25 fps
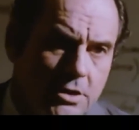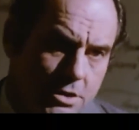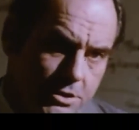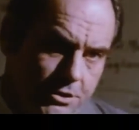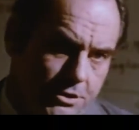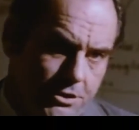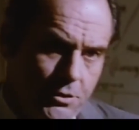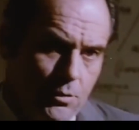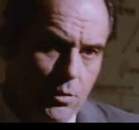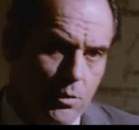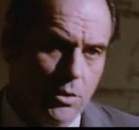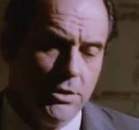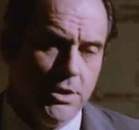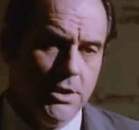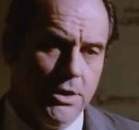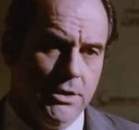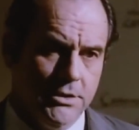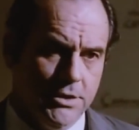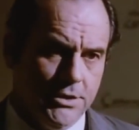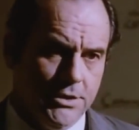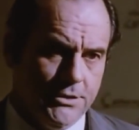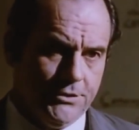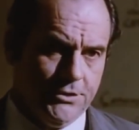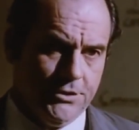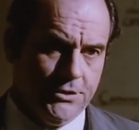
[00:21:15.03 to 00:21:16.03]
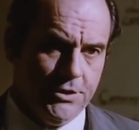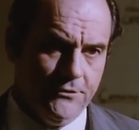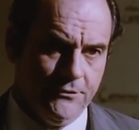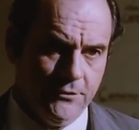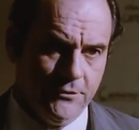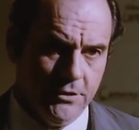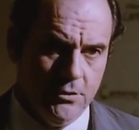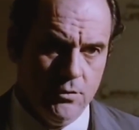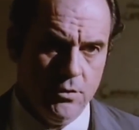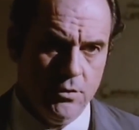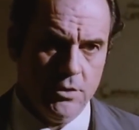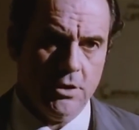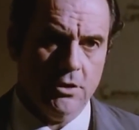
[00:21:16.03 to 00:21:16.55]
that she will get there
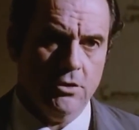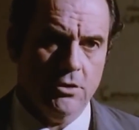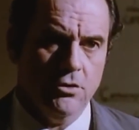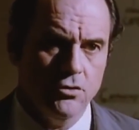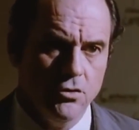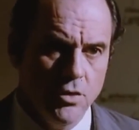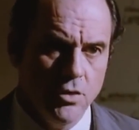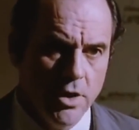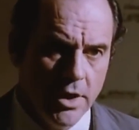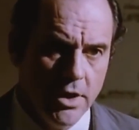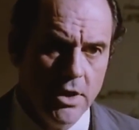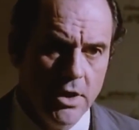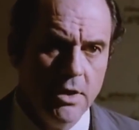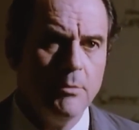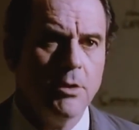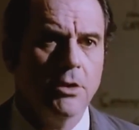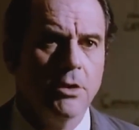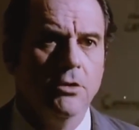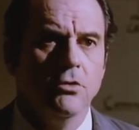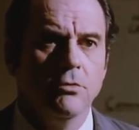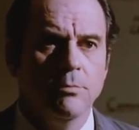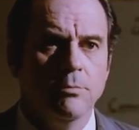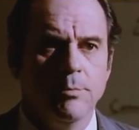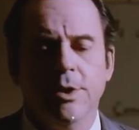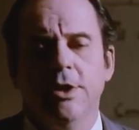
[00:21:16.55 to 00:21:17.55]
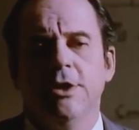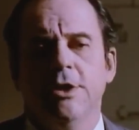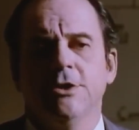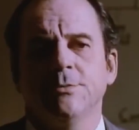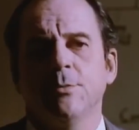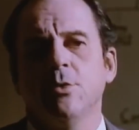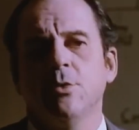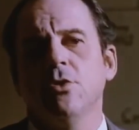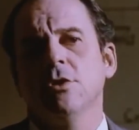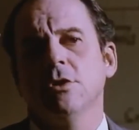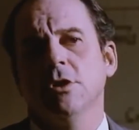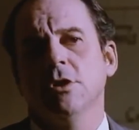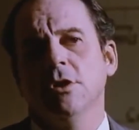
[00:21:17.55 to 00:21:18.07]
safely with a new name, a new
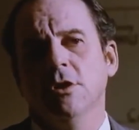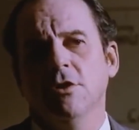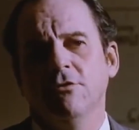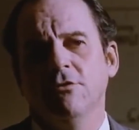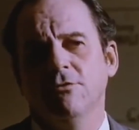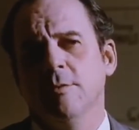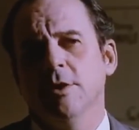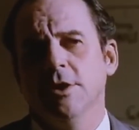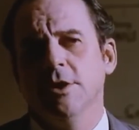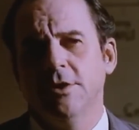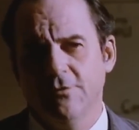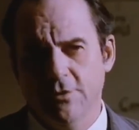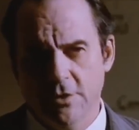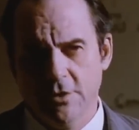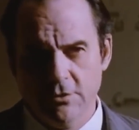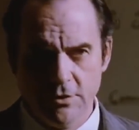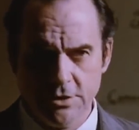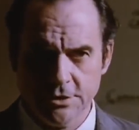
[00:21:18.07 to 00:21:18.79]
passport, and enough money for the